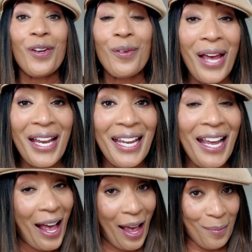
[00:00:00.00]
you're ready,
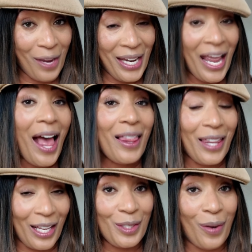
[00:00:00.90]
I'm ready,
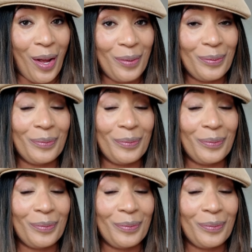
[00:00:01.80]
let's grow.